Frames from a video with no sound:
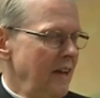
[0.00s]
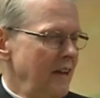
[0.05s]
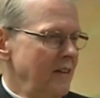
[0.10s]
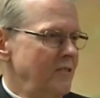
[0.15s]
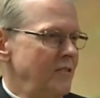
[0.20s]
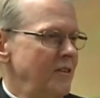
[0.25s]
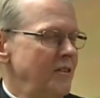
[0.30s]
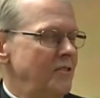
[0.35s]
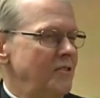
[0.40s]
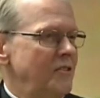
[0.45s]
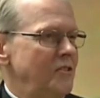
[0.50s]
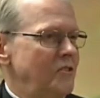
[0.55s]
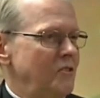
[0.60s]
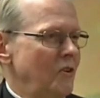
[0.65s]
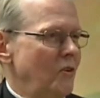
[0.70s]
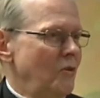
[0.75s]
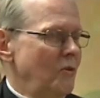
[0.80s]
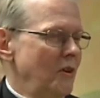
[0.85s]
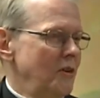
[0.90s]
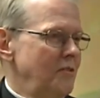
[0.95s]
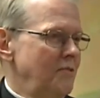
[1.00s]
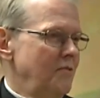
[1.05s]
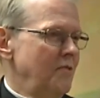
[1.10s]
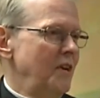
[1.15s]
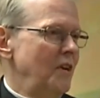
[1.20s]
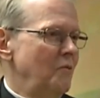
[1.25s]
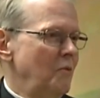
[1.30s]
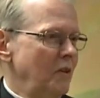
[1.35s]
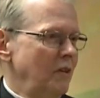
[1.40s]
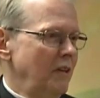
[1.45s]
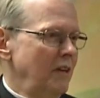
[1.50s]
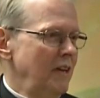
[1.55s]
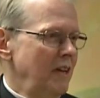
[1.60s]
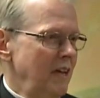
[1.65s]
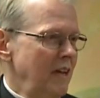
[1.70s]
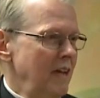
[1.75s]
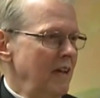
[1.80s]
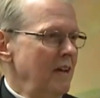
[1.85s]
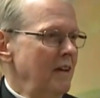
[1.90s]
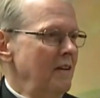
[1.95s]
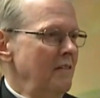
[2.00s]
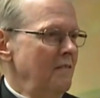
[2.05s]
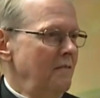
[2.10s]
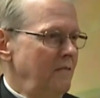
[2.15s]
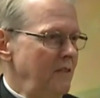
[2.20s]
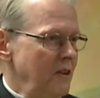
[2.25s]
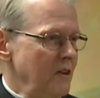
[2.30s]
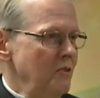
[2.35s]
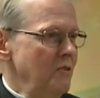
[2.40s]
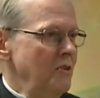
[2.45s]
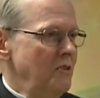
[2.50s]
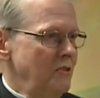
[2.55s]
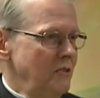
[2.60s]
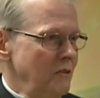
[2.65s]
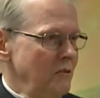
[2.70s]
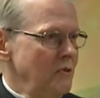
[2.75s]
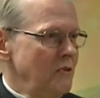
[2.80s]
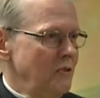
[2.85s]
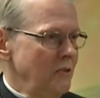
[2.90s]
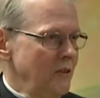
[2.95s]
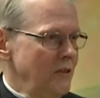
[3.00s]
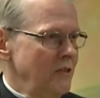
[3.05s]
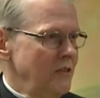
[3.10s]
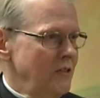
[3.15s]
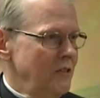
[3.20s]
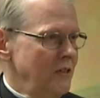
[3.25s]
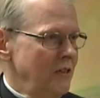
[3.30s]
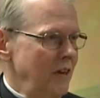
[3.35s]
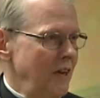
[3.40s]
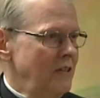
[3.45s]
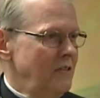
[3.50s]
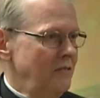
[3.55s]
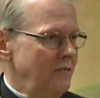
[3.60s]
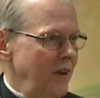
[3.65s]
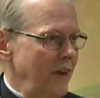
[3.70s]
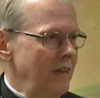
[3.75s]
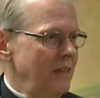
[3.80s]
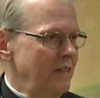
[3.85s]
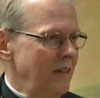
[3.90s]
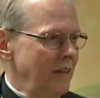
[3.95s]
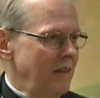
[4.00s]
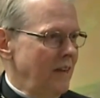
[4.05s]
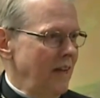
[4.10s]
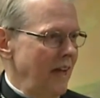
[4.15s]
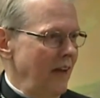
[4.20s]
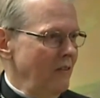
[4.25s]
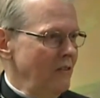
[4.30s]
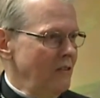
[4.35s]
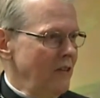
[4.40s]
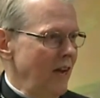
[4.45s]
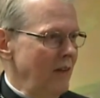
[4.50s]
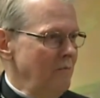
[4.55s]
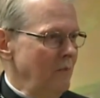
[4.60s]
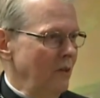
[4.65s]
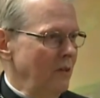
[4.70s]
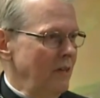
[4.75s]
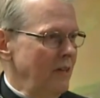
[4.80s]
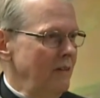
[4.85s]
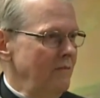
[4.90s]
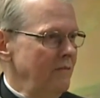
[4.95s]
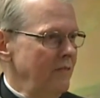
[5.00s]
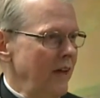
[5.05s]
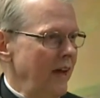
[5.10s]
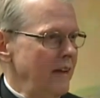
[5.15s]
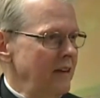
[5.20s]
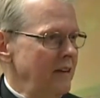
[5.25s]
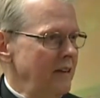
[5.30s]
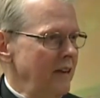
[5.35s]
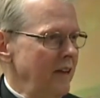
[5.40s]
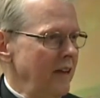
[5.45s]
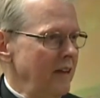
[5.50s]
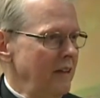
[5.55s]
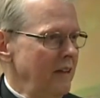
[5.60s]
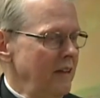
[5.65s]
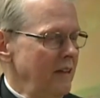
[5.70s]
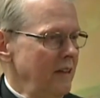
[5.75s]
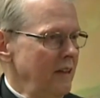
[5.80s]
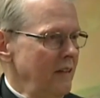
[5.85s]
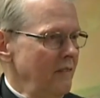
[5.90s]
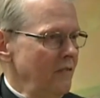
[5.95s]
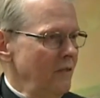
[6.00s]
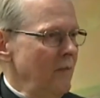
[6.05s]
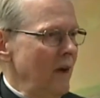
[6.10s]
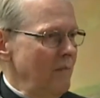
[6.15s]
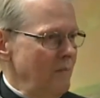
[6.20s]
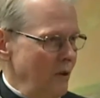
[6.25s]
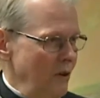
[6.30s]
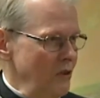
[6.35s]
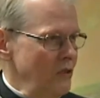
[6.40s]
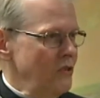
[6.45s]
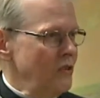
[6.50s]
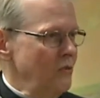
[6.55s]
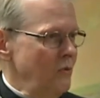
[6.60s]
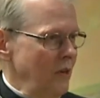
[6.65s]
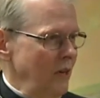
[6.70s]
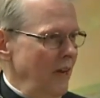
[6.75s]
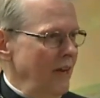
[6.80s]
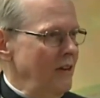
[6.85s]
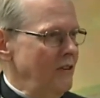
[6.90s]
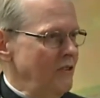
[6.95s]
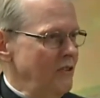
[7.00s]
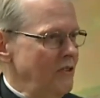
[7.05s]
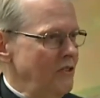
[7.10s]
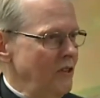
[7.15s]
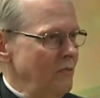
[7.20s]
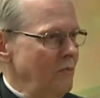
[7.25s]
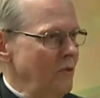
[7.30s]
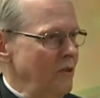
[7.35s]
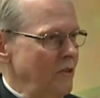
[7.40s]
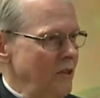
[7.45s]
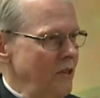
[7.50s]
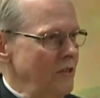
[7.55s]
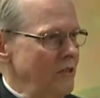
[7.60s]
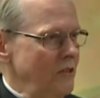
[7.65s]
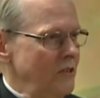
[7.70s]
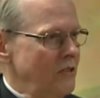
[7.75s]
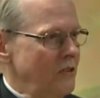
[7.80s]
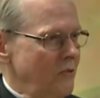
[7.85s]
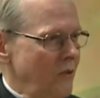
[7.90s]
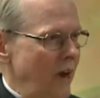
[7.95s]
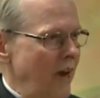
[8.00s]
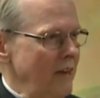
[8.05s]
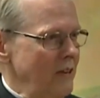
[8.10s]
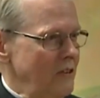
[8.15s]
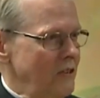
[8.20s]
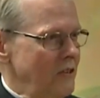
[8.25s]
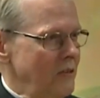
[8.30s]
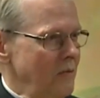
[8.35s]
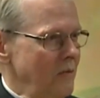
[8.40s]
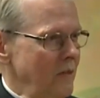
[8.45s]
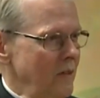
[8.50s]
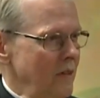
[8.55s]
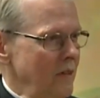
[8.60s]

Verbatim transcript: Uh, Jesus told us frequently Fear is useless. It's faith that counts. I believe that uh, for my personal relationship with Jesus Christ,